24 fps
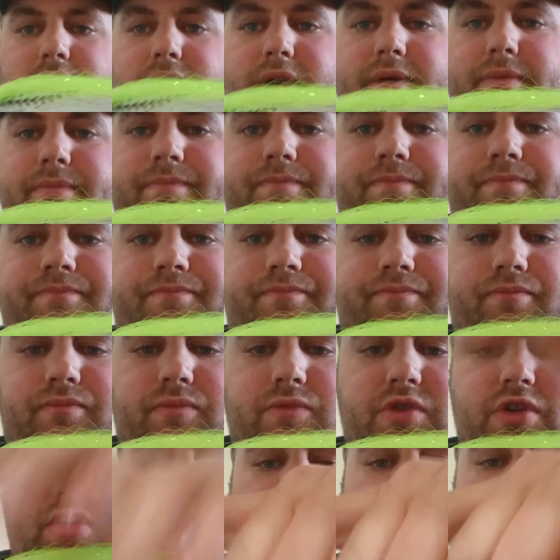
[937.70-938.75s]
Okay,
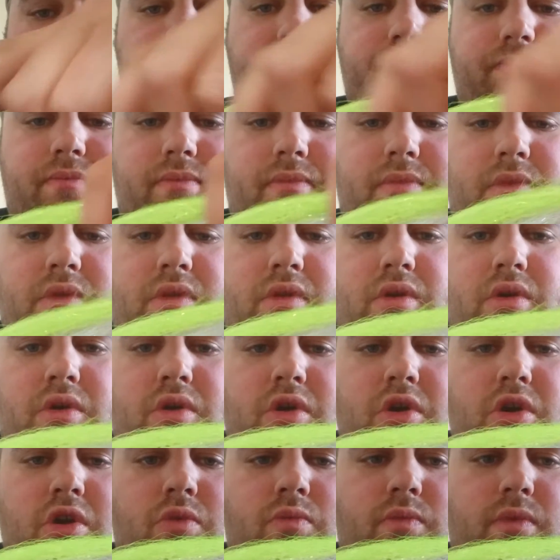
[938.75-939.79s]
so now
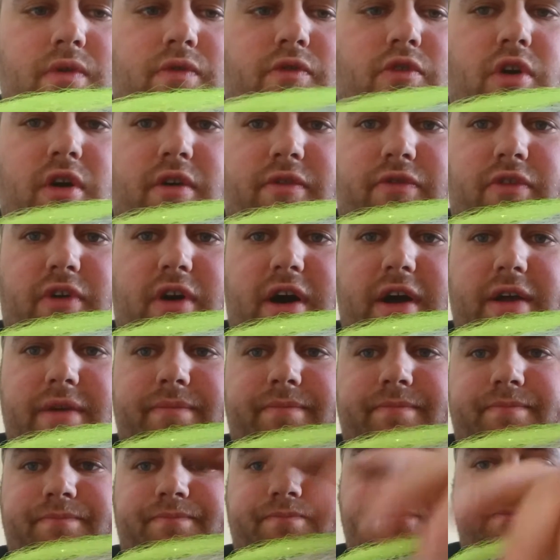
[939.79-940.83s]
we've got a
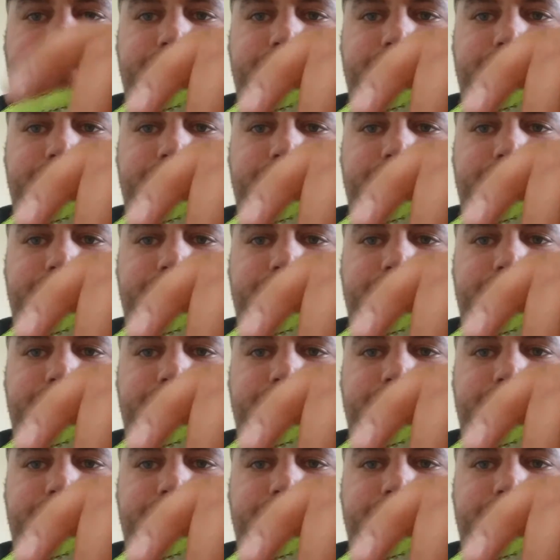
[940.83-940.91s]
fly